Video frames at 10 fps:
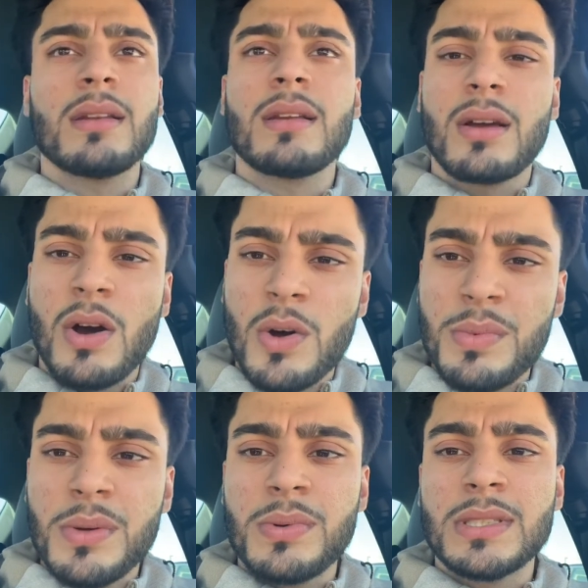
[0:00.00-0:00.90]

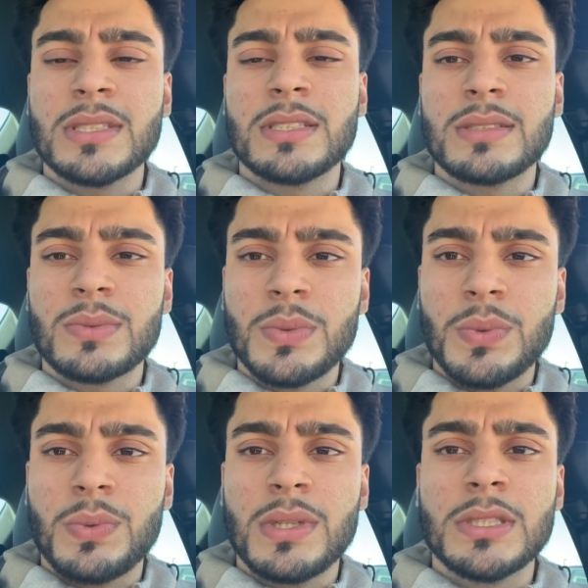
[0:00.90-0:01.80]
Kobe was
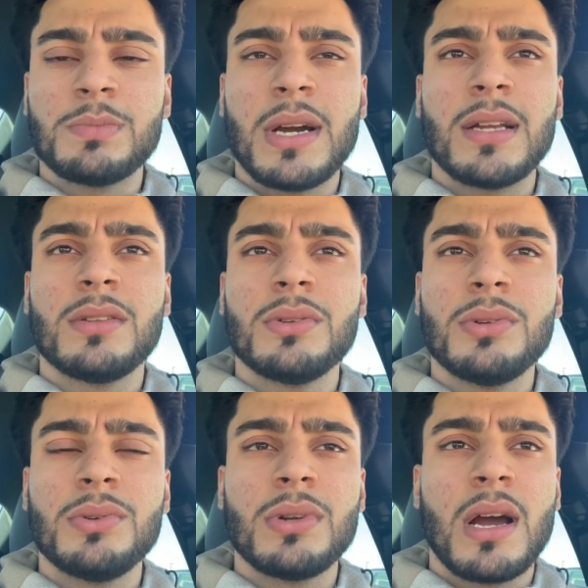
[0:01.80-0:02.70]
my
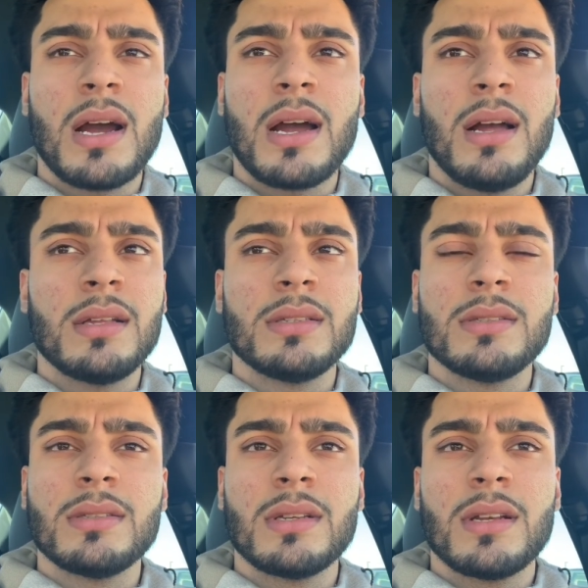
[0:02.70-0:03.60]
dude. I
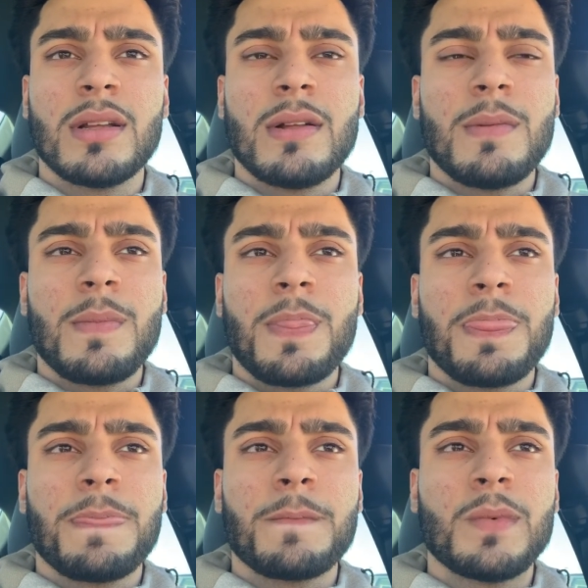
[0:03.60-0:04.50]

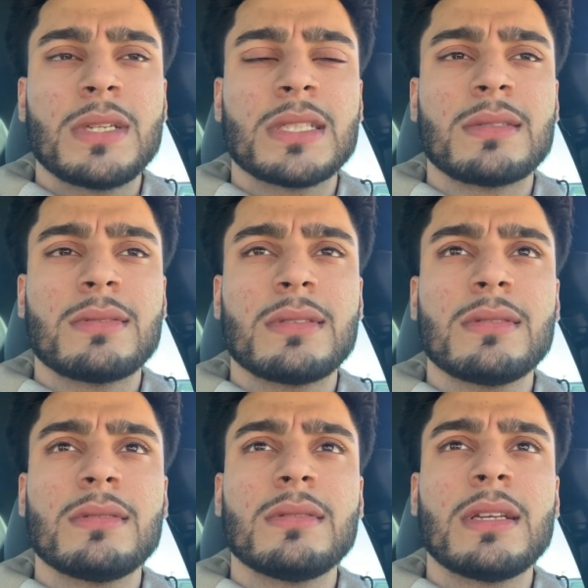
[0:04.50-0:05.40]
was
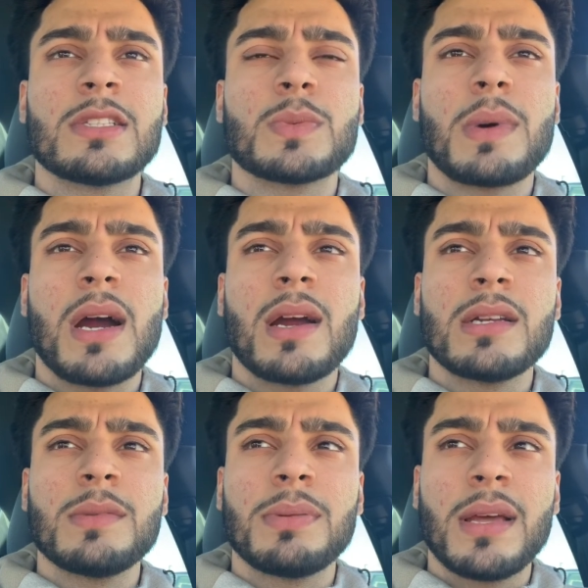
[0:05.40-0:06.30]

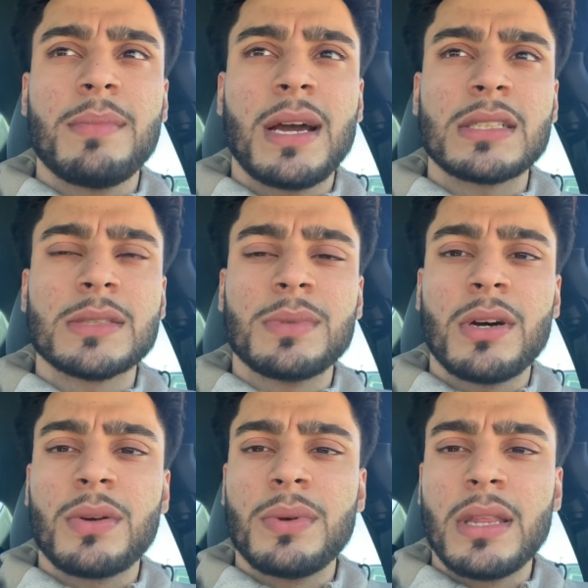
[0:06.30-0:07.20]
inspired to play basketball
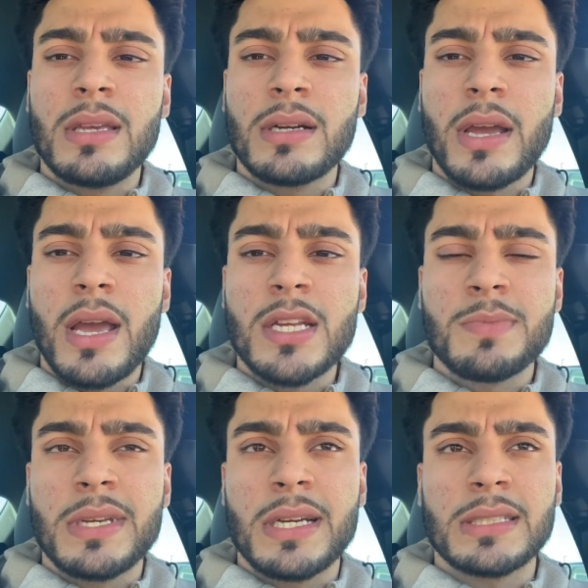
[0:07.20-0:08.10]
at a really young age
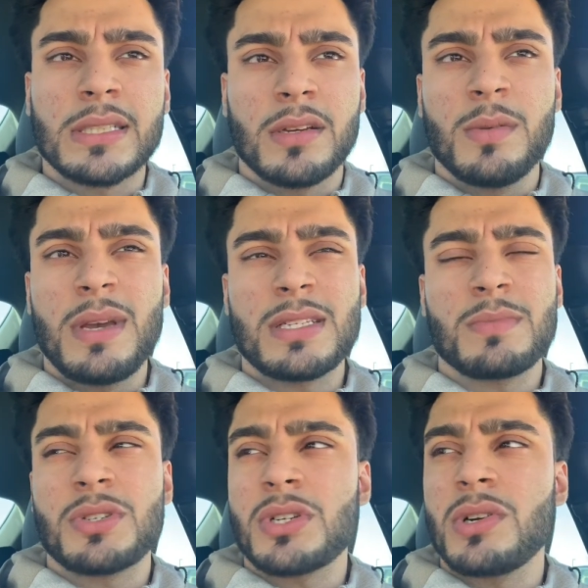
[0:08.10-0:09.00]
because of him, as
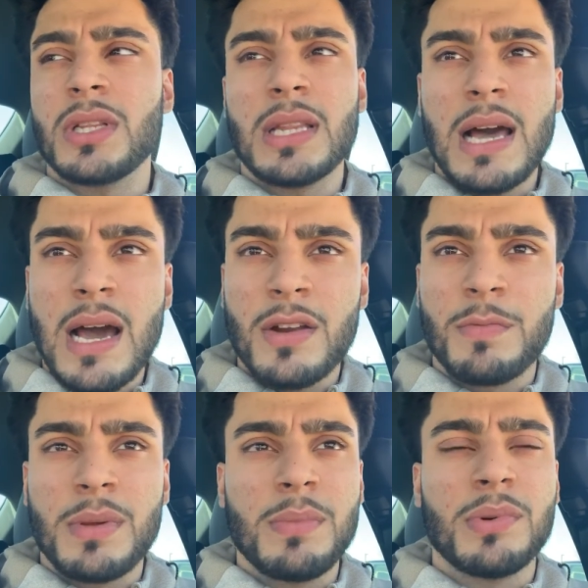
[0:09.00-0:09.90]
I'm sure a lot of
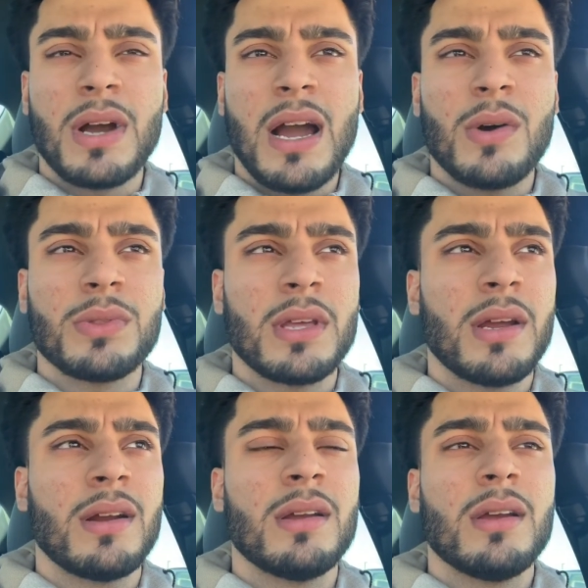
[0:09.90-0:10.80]
people out
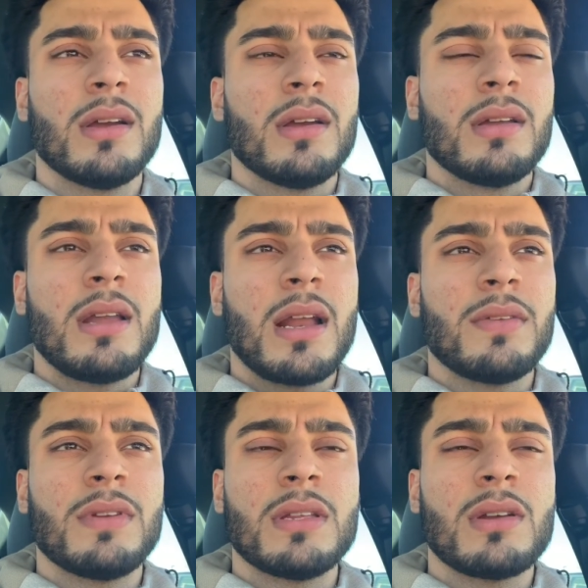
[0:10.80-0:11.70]
there, not
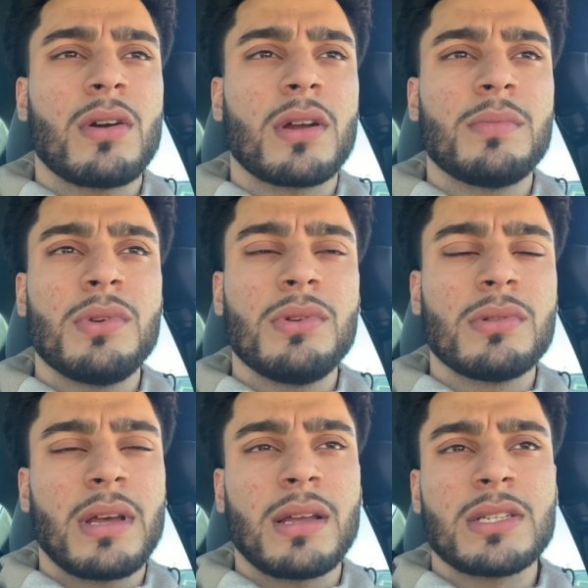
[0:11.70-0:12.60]
even in our community,
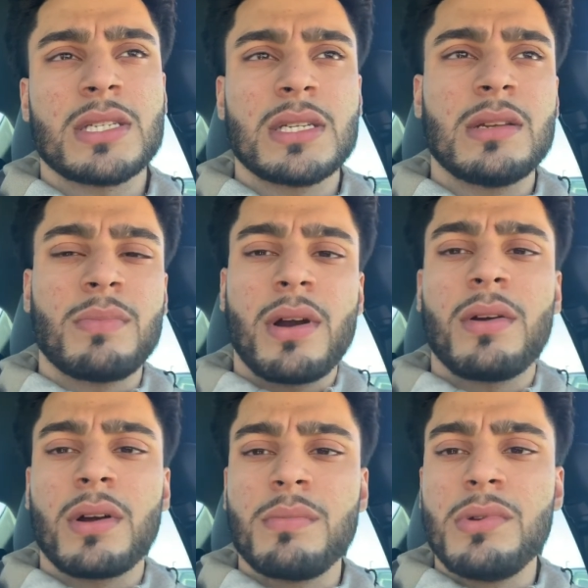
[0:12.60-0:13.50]
like just in the
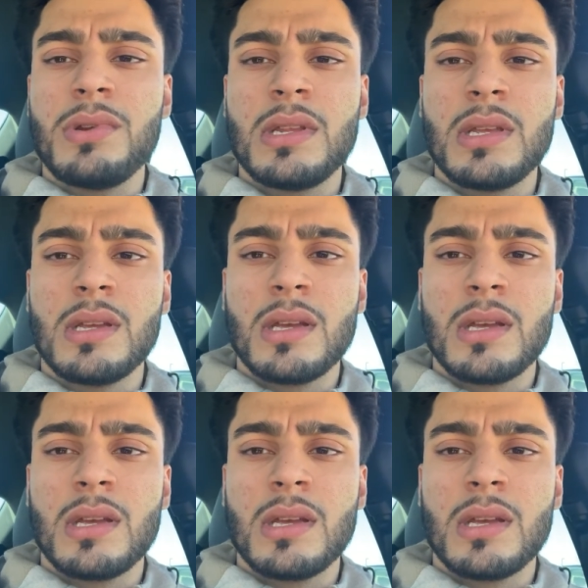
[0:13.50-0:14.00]
Brown community,